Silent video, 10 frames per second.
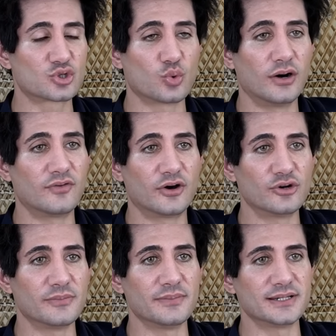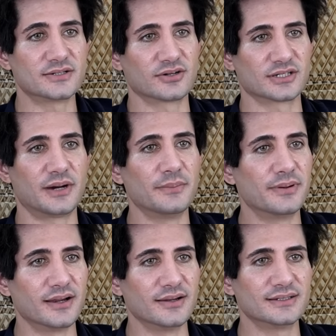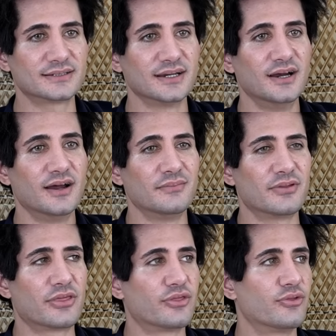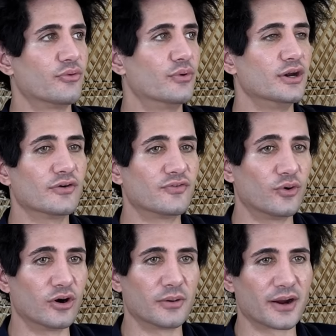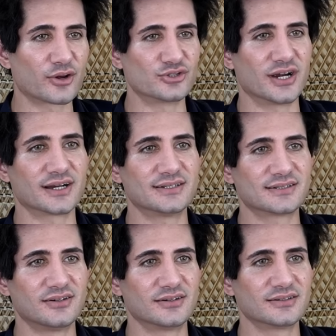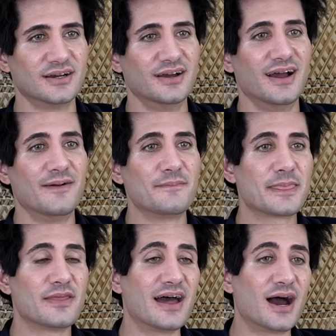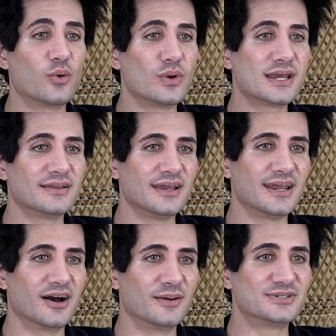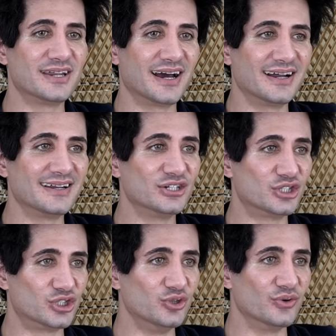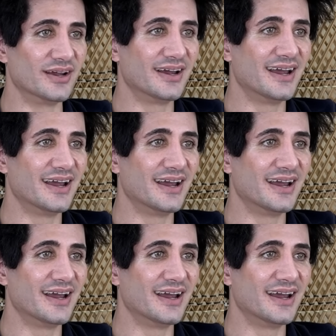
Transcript: 1,200 maybe songs on my playlist. 3 or 4 are Michael Jackson songs. Yeah. That week leading up to that shoot,